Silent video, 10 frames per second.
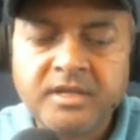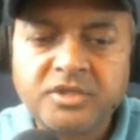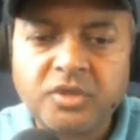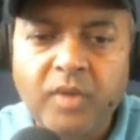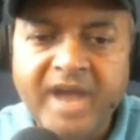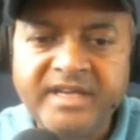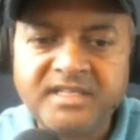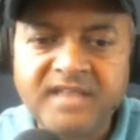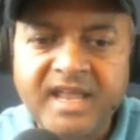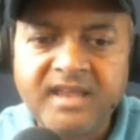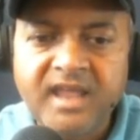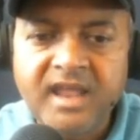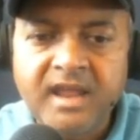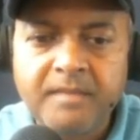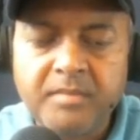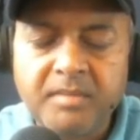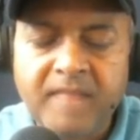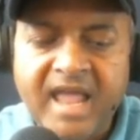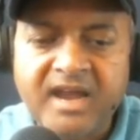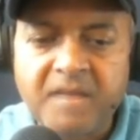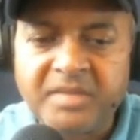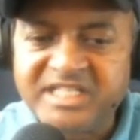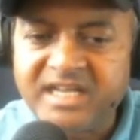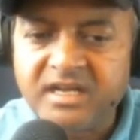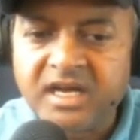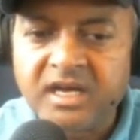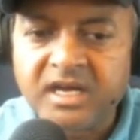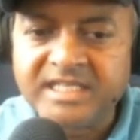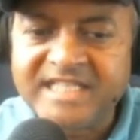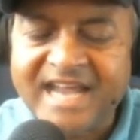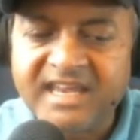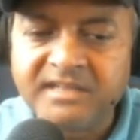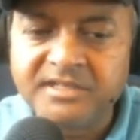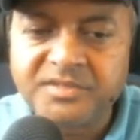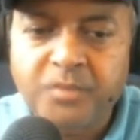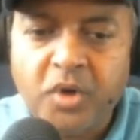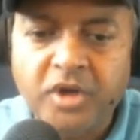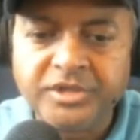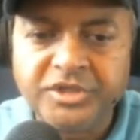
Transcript: So white is like, hey, black, I'm attacking this pawn.